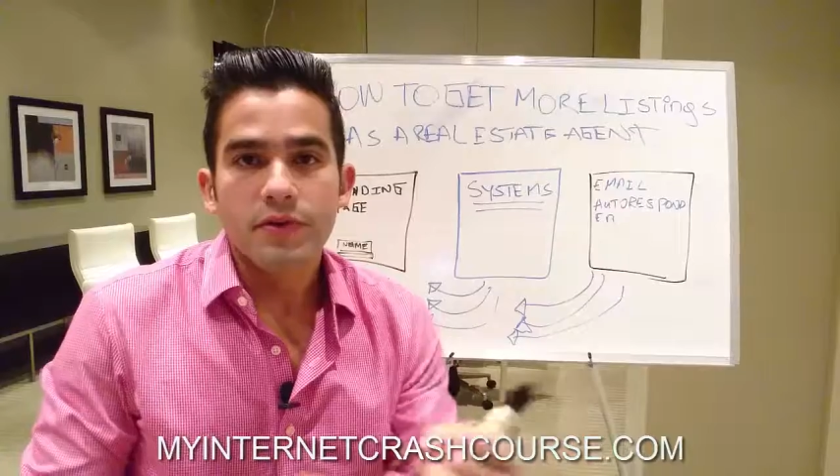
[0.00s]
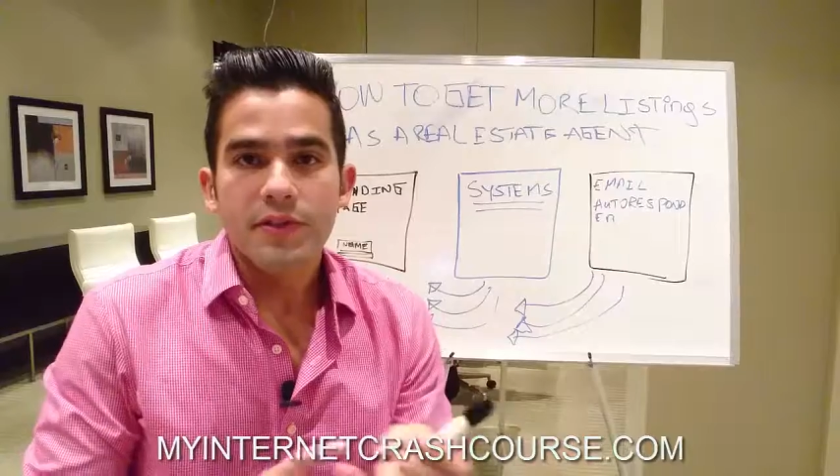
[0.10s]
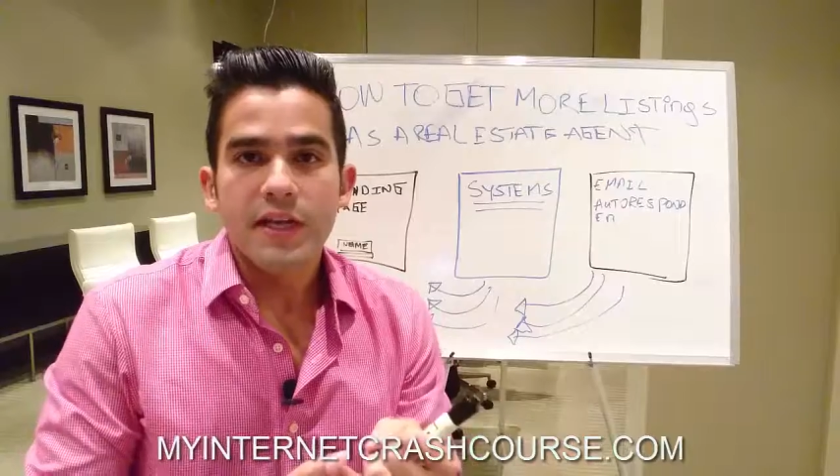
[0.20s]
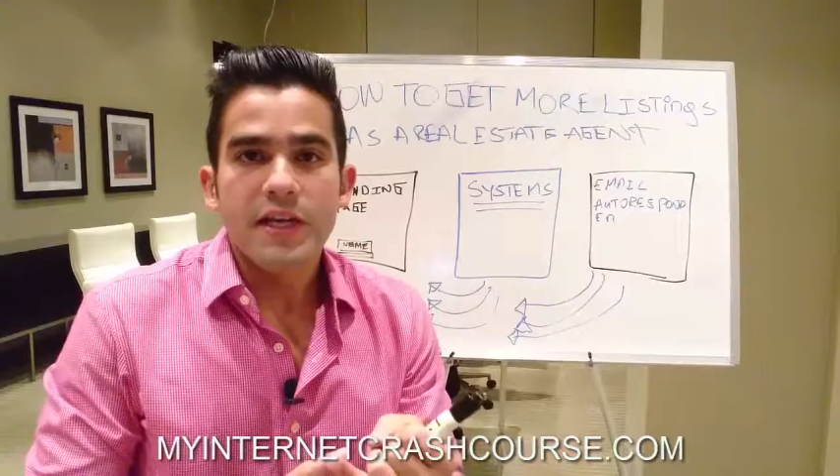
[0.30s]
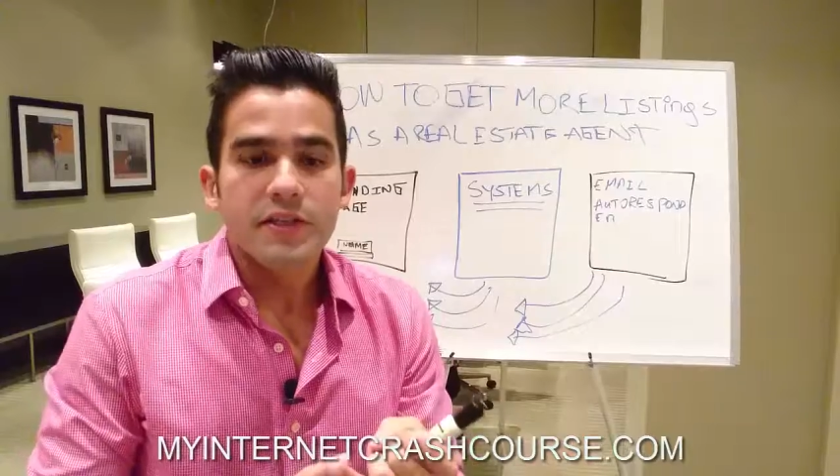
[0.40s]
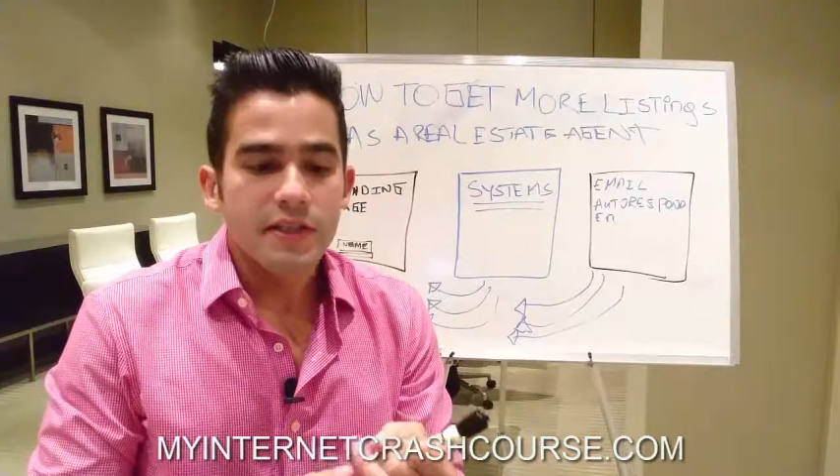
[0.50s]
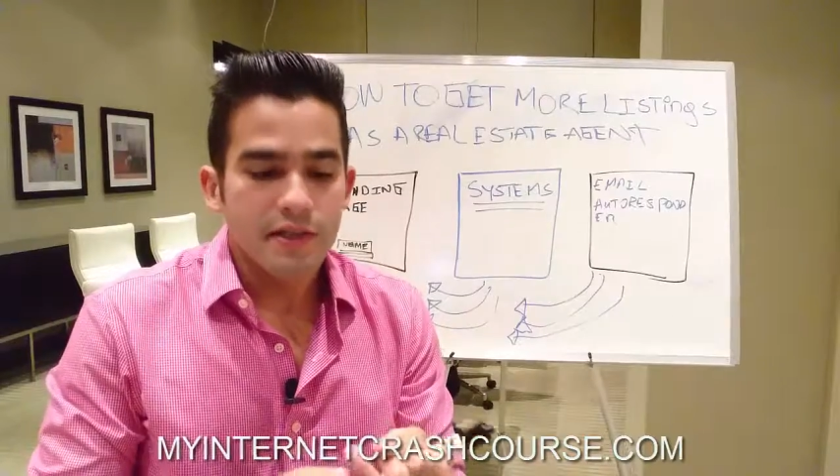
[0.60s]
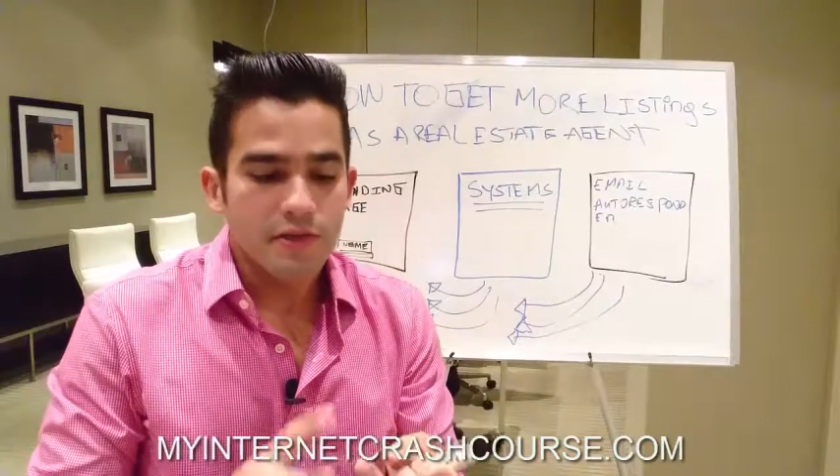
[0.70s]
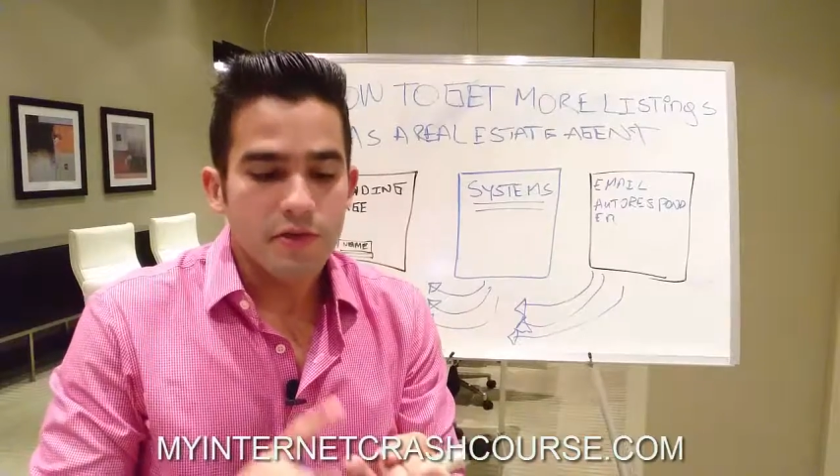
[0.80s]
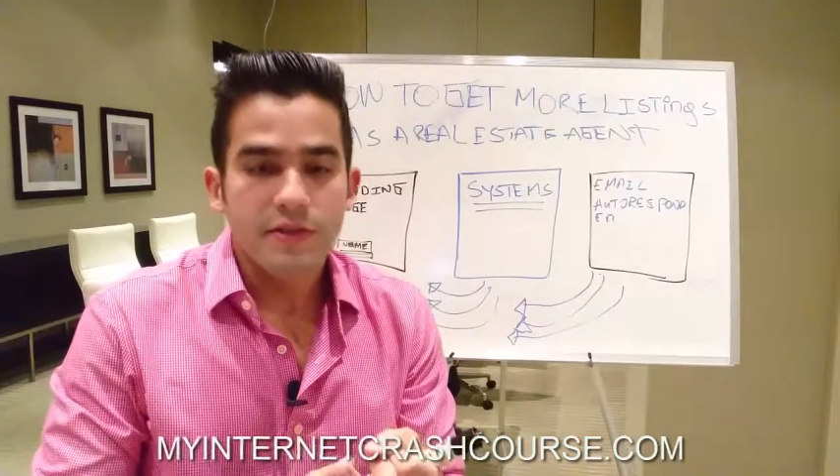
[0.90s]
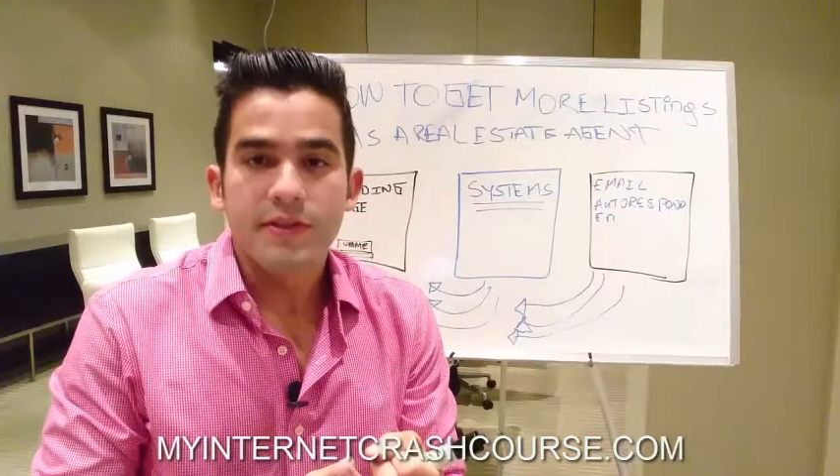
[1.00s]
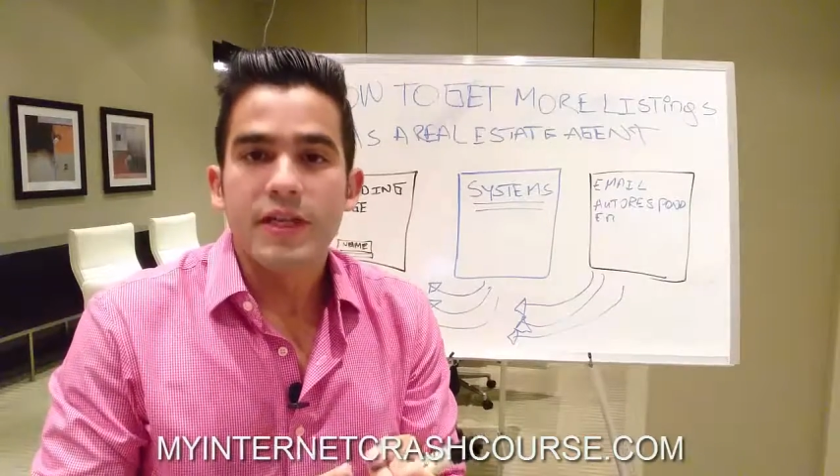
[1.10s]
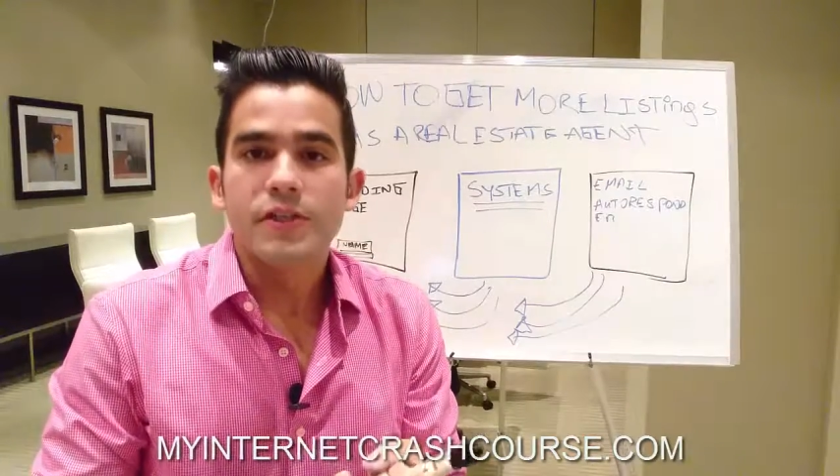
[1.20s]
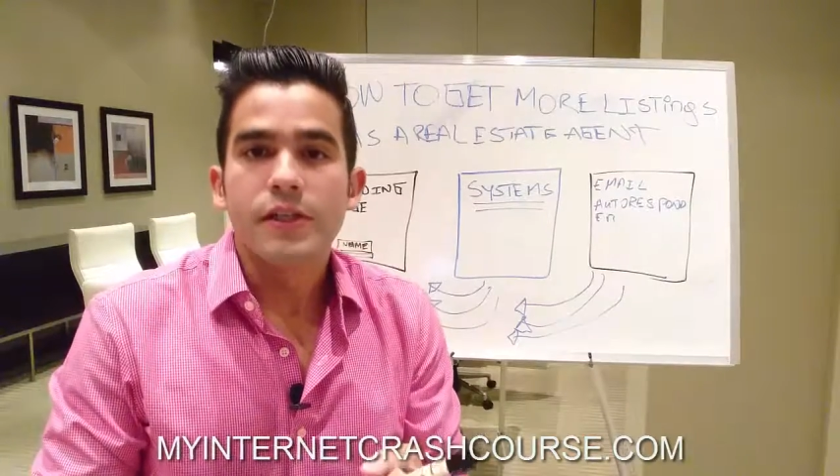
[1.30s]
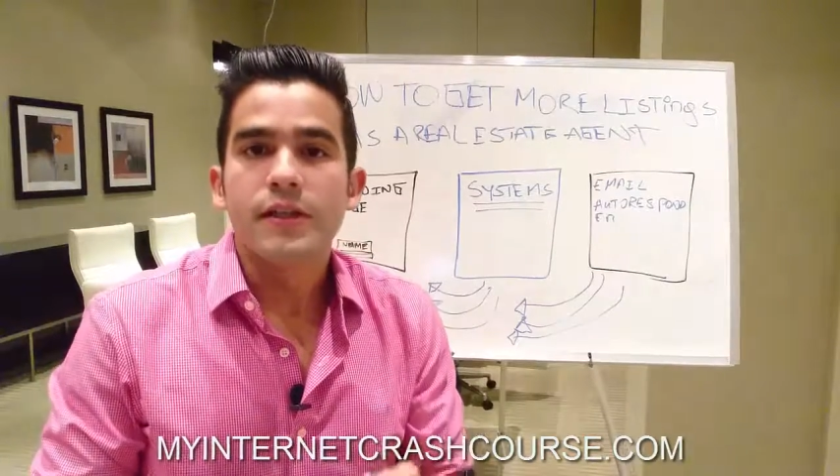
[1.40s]
real estate agent, an
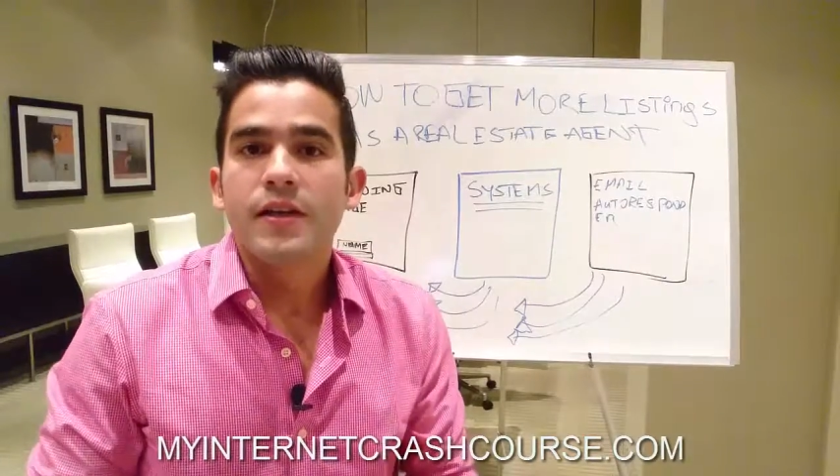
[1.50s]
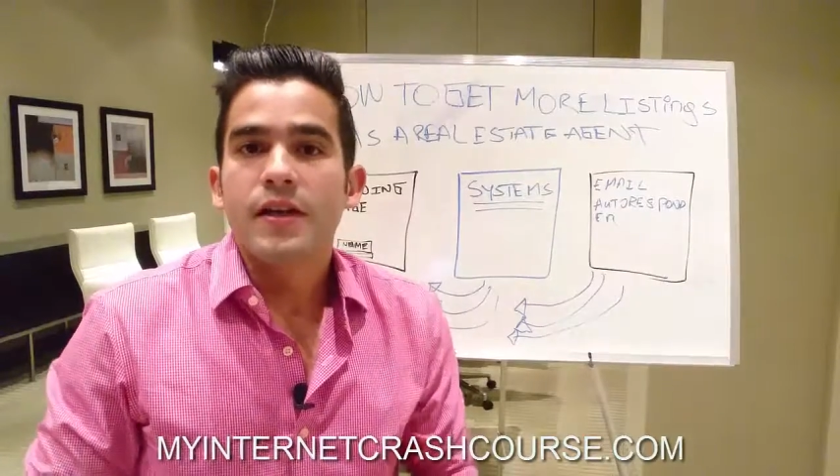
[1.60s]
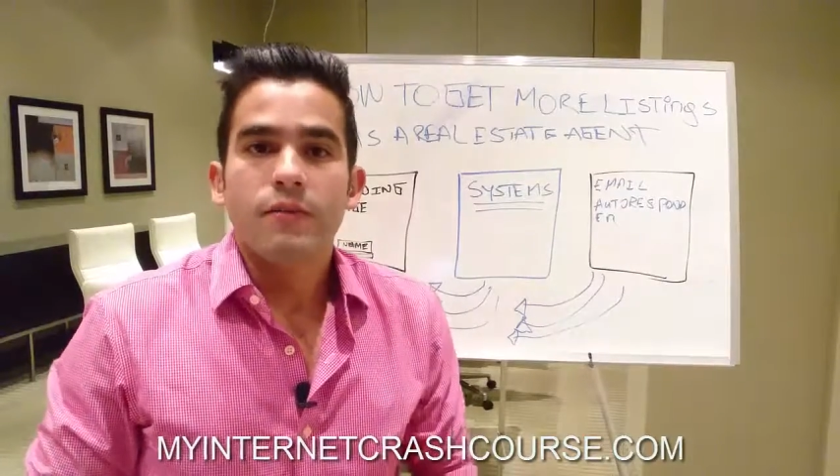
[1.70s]
insurance agent,